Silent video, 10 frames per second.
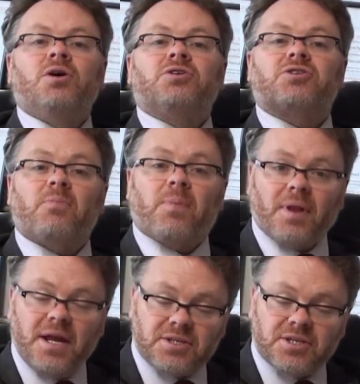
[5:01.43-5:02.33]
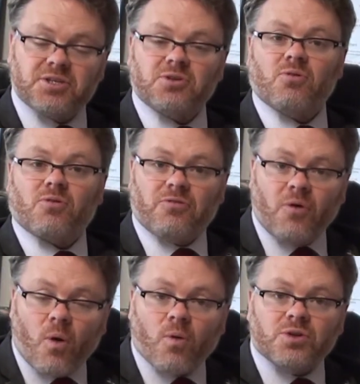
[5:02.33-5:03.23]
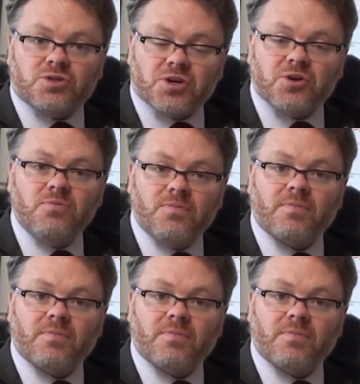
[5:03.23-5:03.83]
So plenty to look forward to